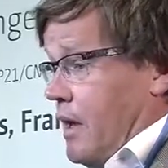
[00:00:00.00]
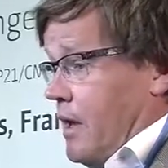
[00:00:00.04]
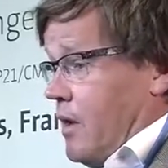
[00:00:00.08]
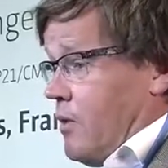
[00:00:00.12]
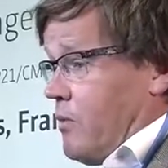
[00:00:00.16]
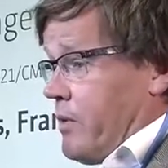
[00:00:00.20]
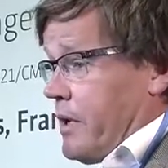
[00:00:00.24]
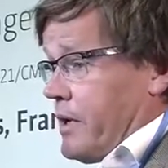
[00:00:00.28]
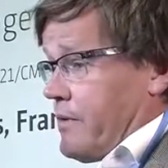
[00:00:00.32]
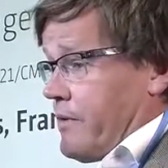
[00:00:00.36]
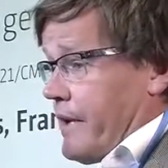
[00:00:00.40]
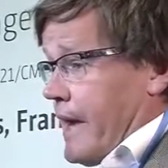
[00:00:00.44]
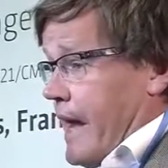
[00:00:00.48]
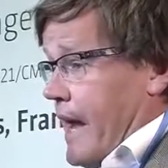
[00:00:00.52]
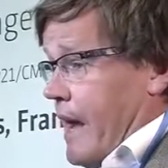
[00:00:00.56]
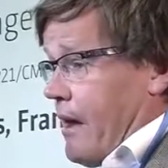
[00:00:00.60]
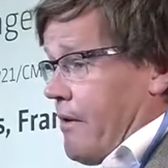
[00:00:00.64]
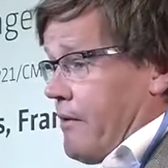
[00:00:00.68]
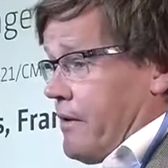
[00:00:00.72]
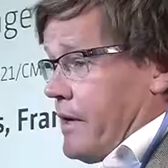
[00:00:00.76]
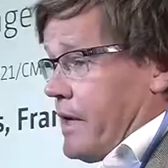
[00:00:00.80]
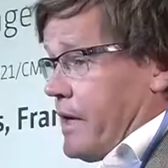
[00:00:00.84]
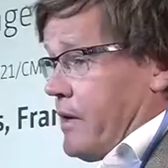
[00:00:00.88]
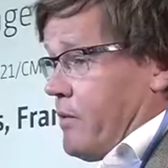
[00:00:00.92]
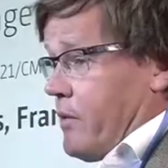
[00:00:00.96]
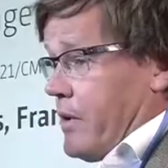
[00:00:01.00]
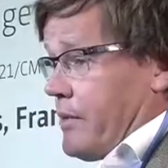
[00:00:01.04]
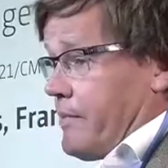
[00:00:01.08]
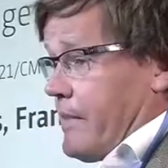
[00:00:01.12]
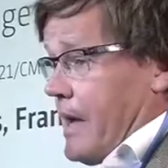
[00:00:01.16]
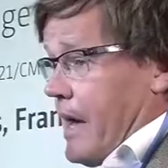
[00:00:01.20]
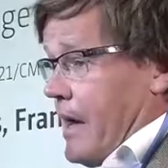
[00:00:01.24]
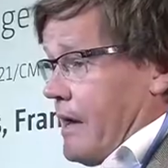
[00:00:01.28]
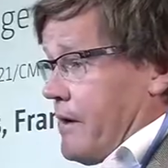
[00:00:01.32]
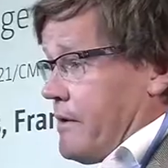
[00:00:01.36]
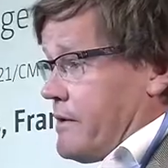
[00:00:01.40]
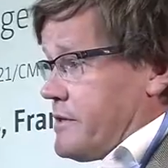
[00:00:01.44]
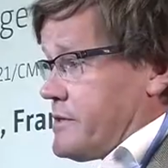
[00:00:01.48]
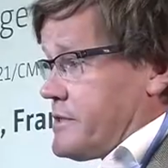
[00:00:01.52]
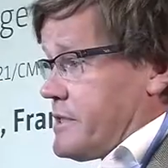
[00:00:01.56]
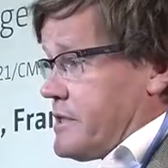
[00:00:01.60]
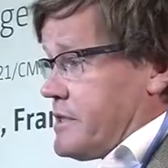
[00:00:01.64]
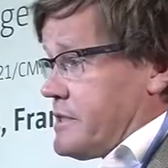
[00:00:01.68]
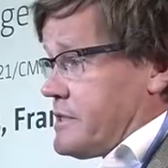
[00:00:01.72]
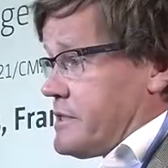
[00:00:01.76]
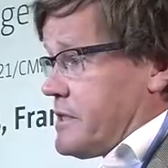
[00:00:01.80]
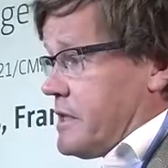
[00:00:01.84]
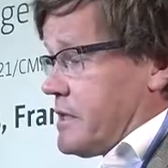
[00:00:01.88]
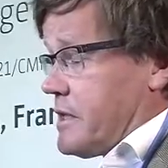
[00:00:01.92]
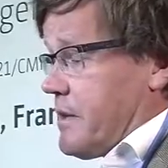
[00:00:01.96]
when in reality what matters
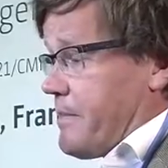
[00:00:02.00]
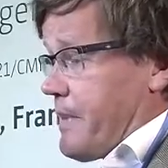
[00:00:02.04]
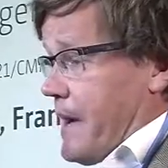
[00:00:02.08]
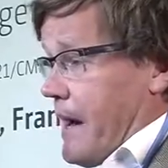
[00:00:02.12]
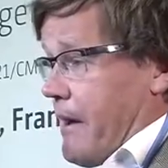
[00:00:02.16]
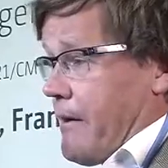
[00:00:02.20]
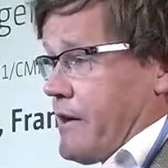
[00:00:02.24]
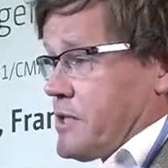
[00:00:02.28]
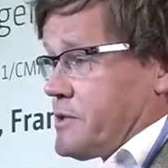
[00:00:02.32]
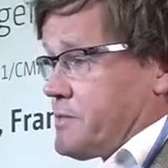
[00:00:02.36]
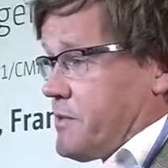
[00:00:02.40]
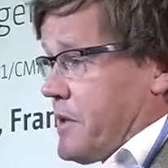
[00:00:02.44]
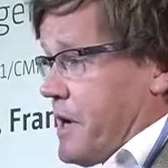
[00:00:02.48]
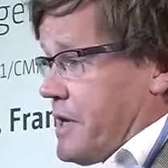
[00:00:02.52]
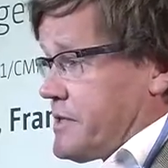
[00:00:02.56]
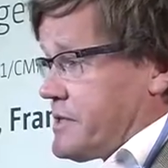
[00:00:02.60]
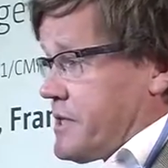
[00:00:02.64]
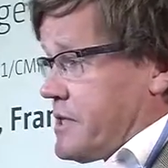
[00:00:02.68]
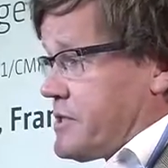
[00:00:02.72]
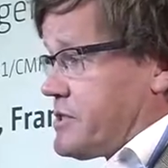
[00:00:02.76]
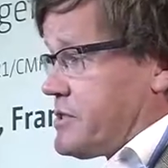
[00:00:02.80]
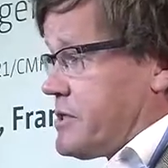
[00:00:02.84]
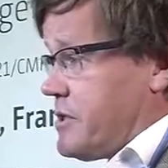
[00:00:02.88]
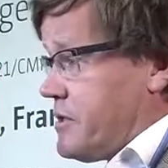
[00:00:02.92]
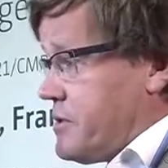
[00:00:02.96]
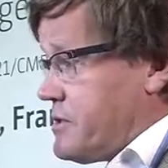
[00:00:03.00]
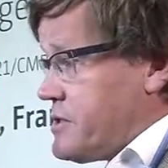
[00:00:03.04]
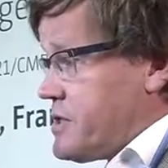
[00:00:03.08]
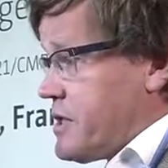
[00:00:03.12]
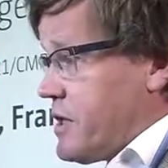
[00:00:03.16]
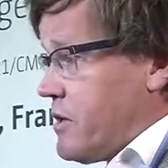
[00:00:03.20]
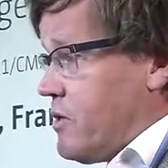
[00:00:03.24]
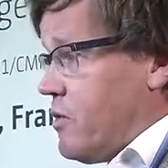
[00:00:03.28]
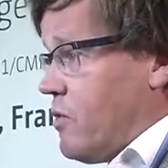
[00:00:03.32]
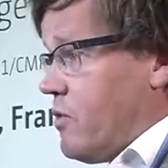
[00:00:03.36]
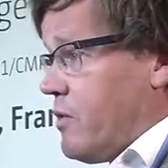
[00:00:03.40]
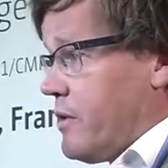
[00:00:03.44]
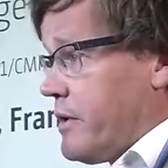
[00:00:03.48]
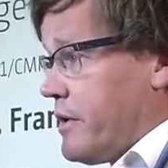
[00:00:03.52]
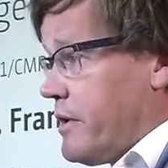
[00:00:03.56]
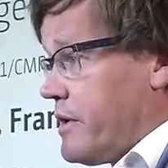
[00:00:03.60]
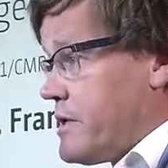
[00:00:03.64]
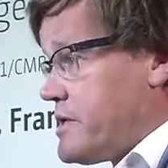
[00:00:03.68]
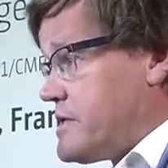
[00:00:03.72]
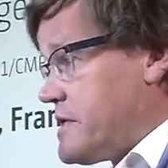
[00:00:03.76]
is that the Paris process turns the corner,